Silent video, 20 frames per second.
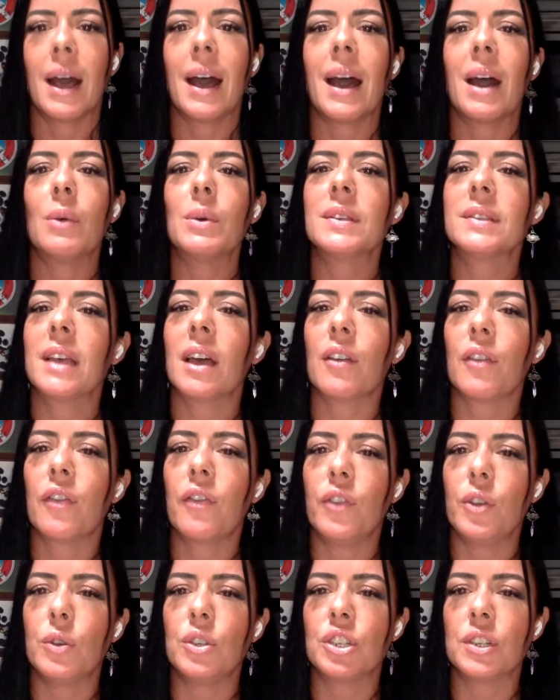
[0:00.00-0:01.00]
How is
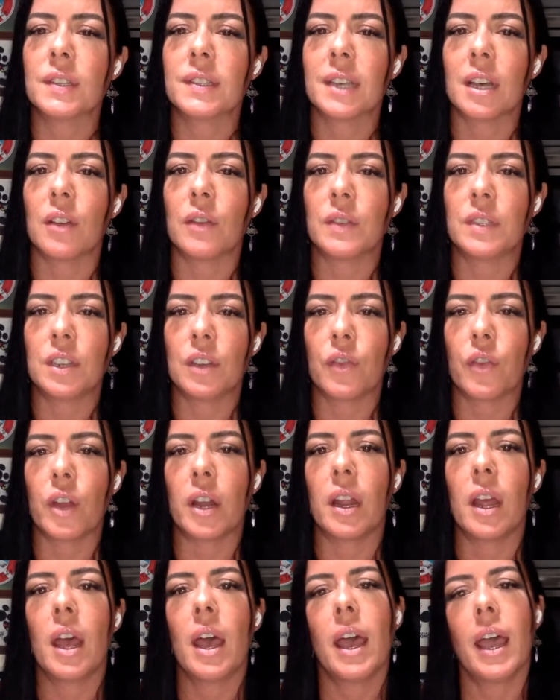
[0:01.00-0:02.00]
that future self
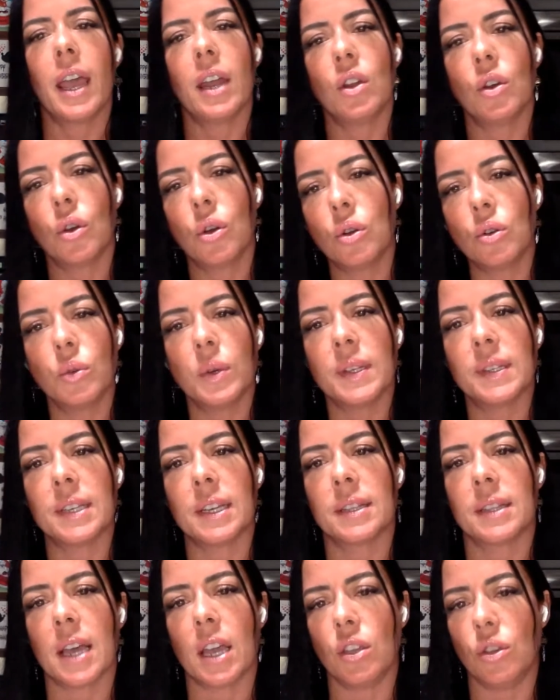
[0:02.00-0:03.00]
different? And who
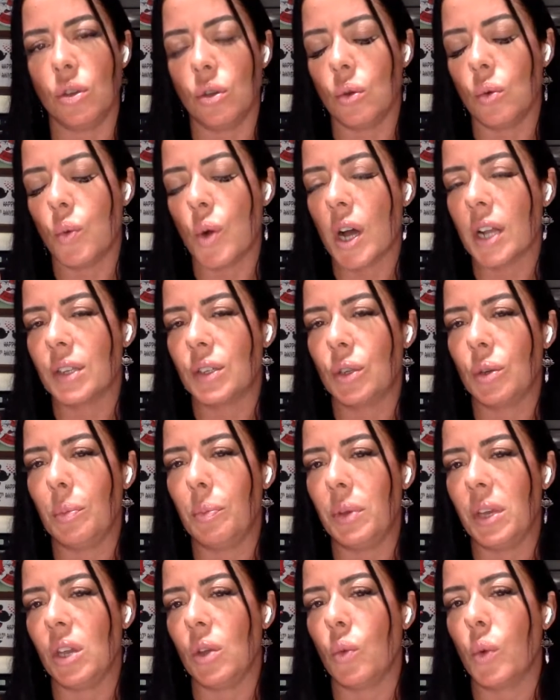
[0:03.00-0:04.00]
is it that you want
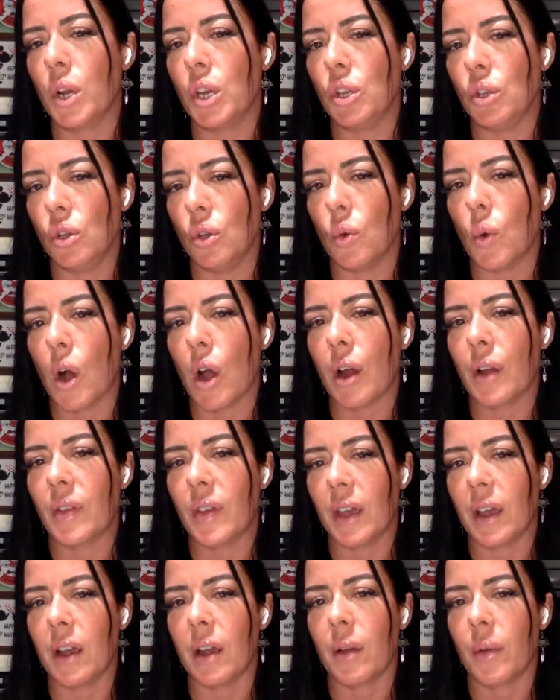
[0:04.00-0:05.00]
to be when you
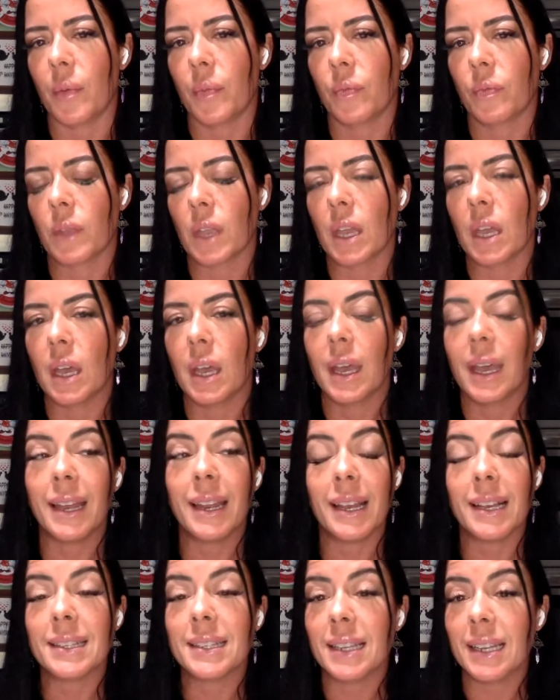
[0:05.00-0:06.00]
are there?
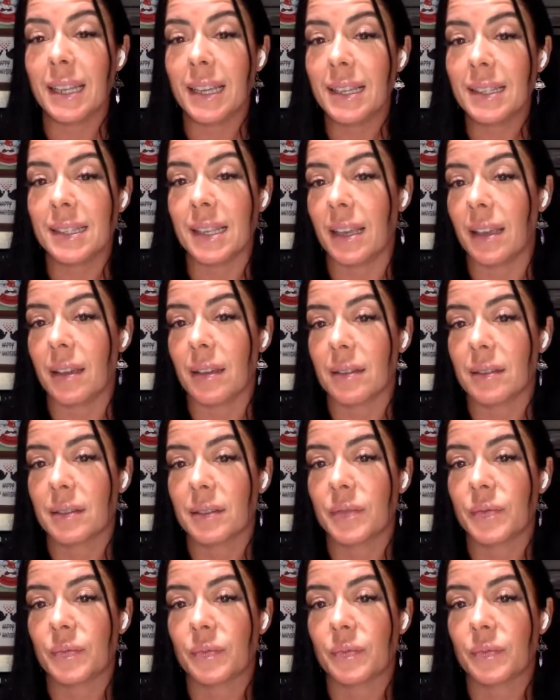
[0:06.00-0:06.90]
And is it easy?